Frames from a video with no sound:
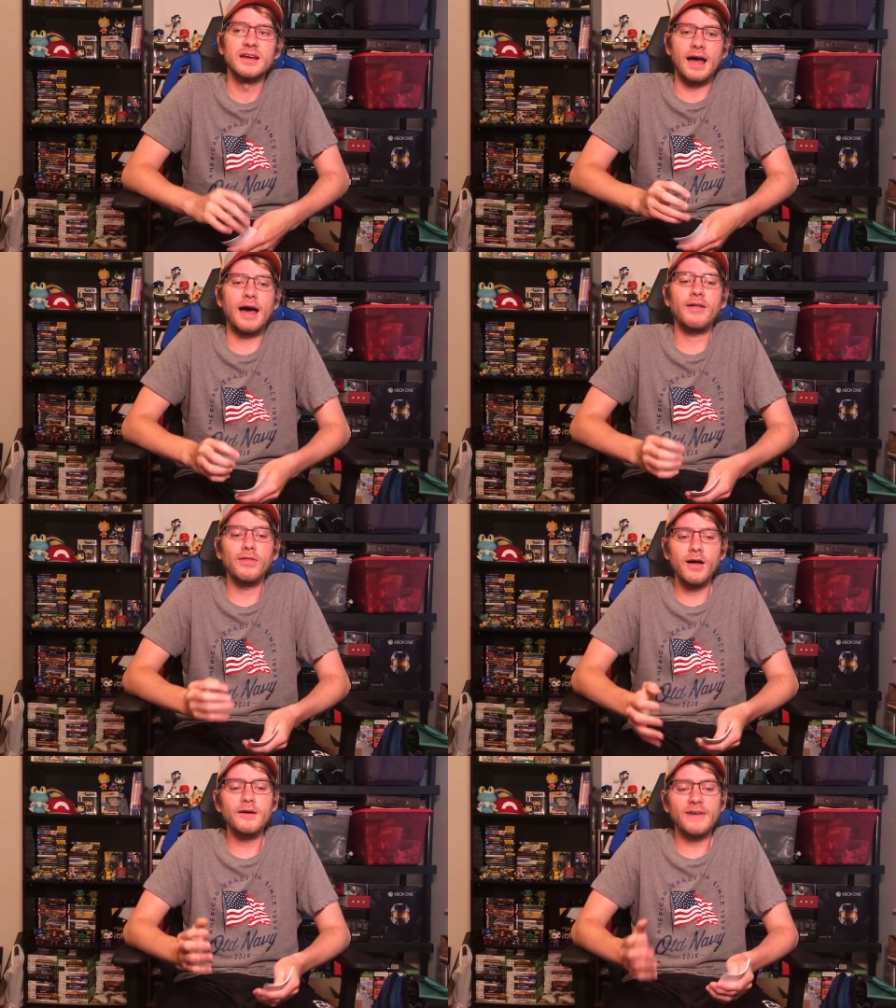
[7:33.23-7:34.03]
I
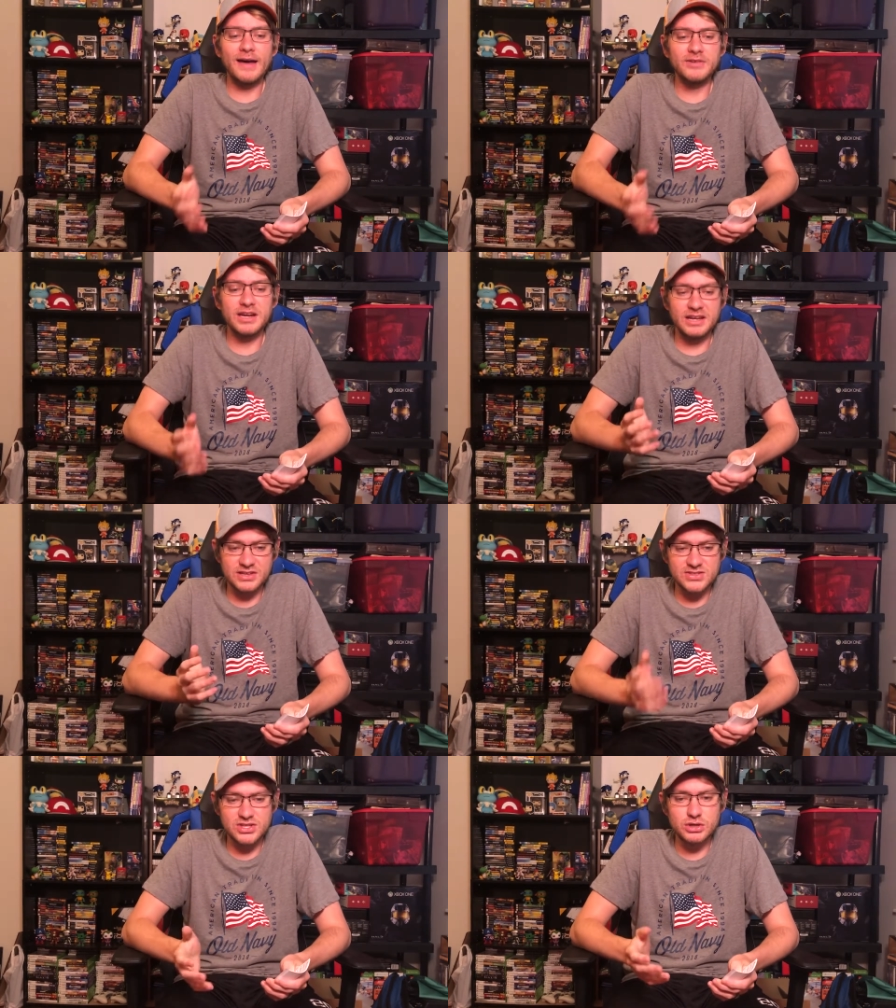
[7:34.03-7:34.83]
love having an
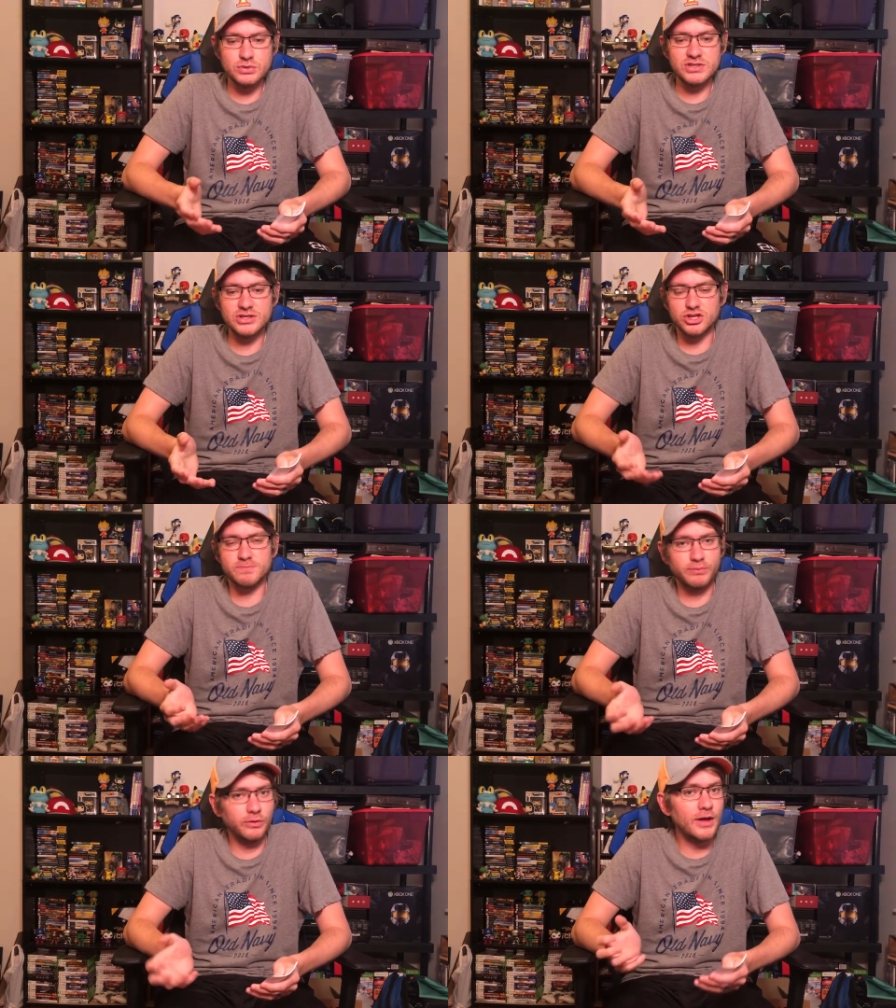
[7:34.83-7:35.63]
excuse to just
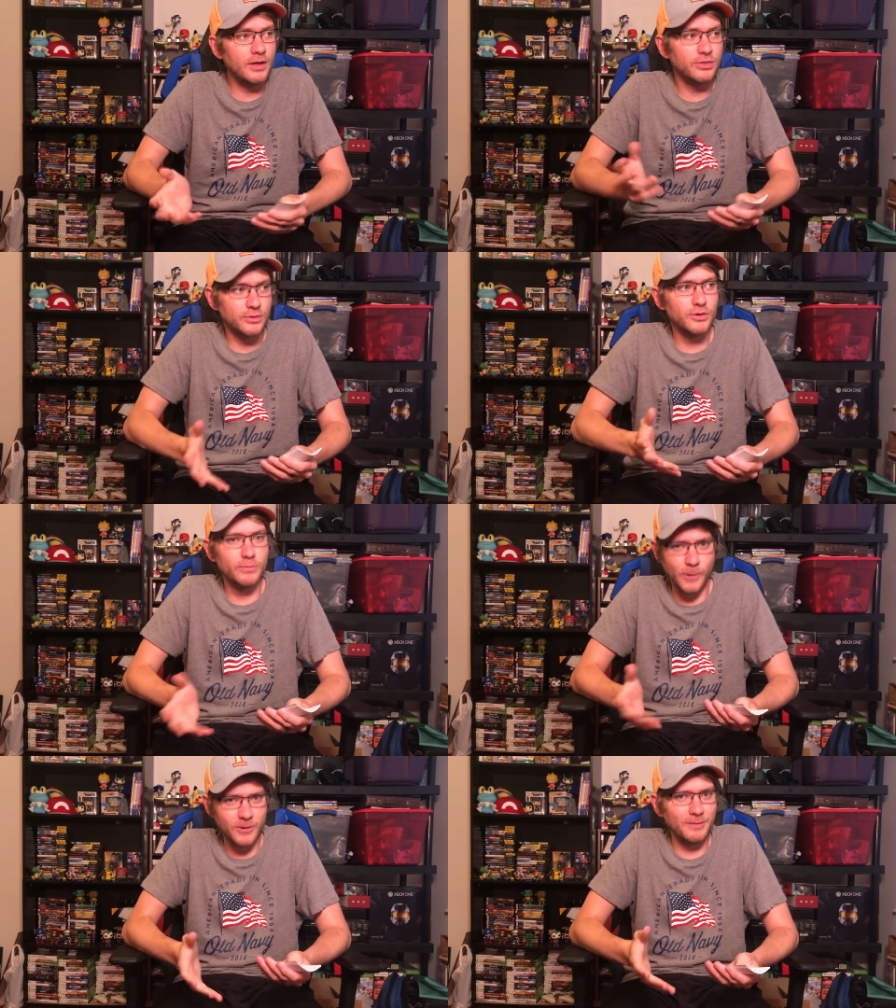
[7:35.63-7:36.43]
play through
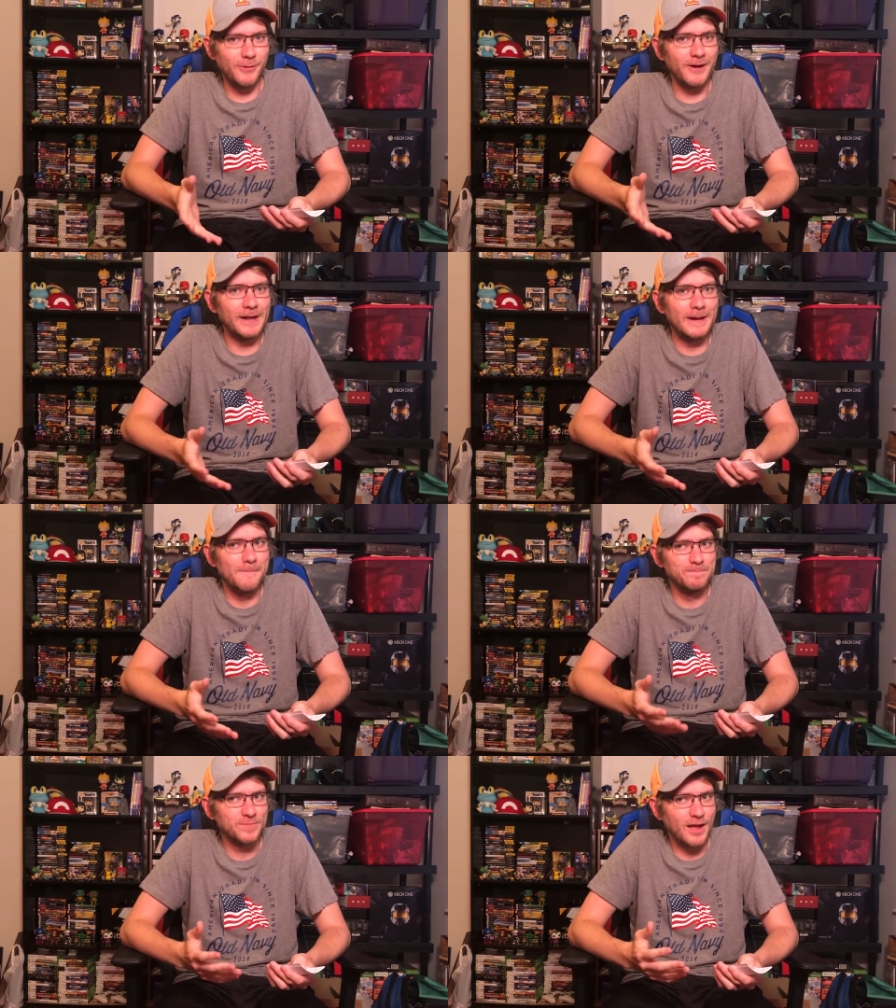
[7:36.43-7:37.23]
Pokemon
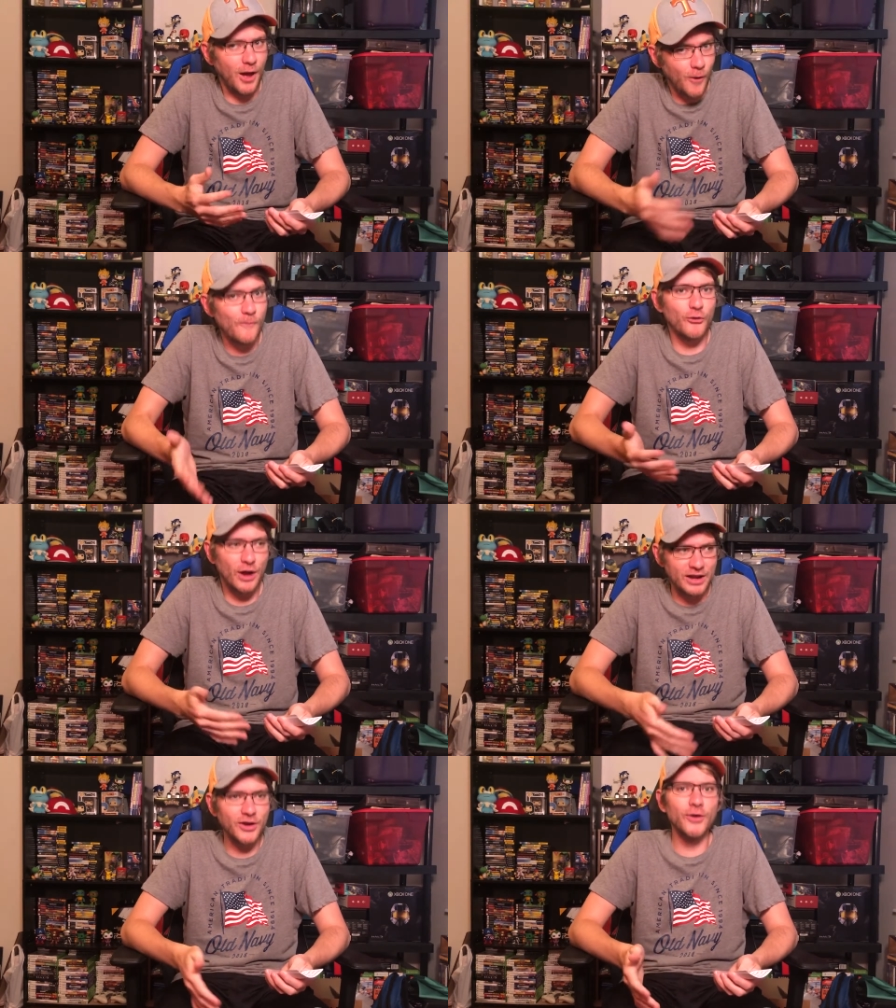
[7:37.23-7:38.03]
over
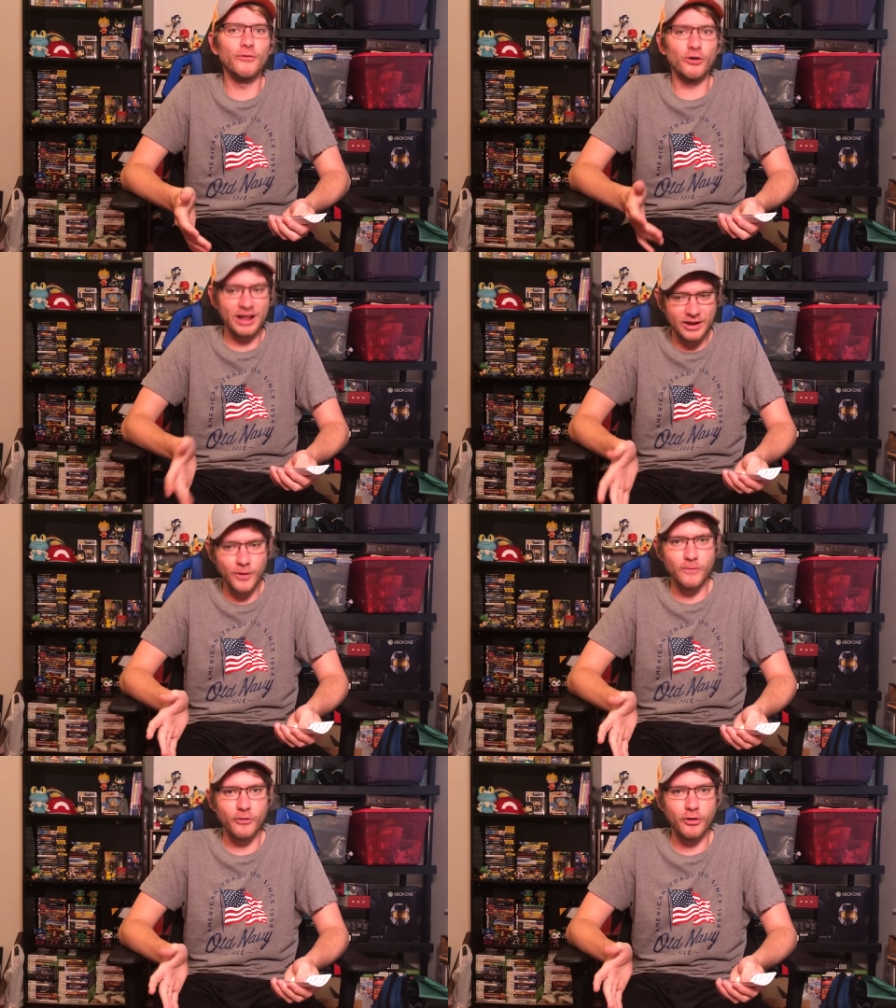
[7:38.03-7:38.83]
and over and
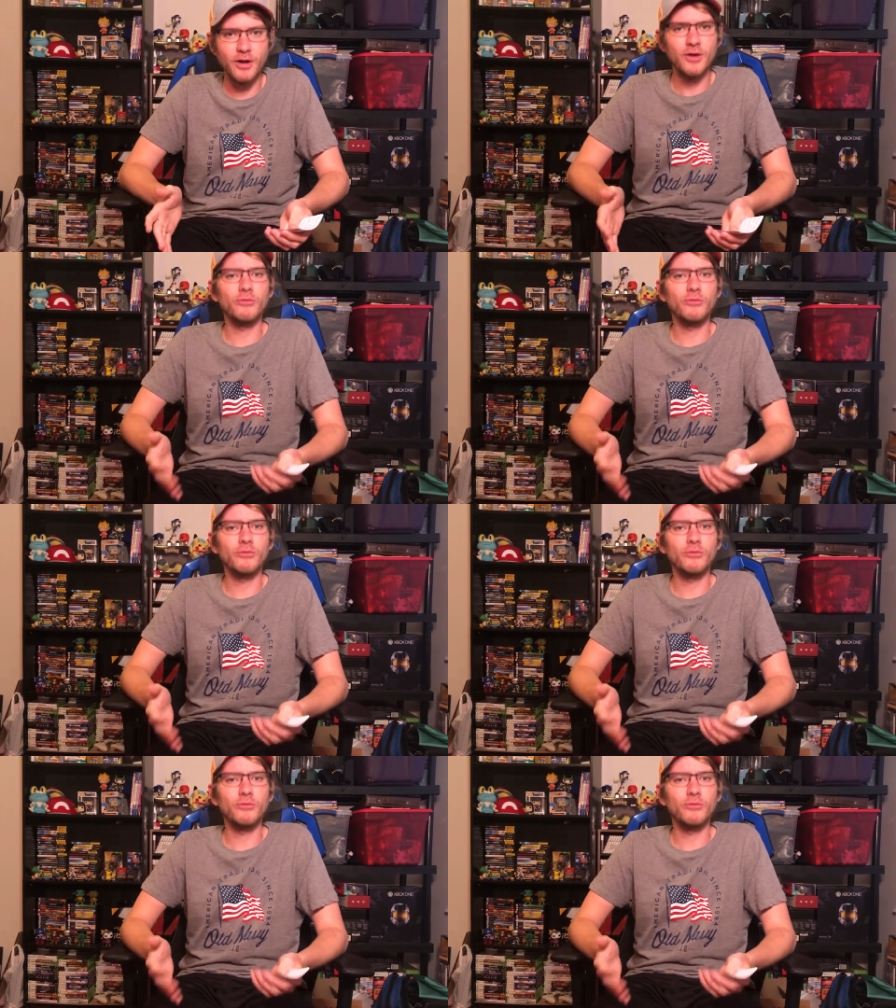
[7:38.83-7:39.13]
over,